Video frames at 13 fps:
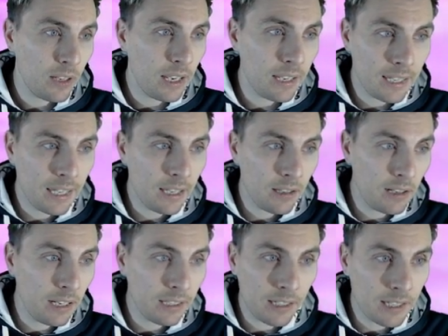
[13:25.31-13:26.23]
a K
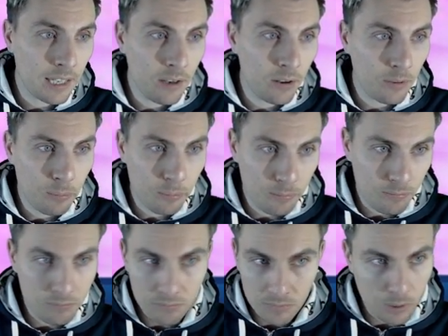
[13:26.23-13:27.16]
like a KO
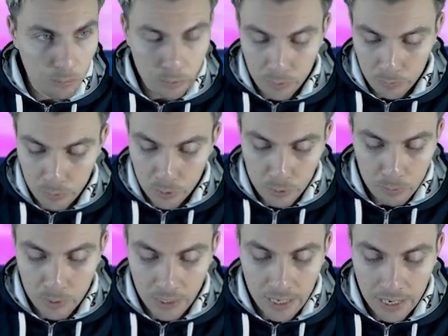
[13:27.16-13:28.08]
on both
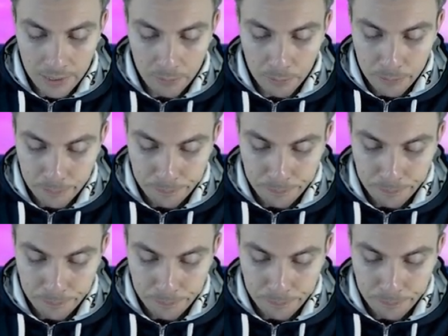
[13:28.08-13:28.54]
Pokemon now,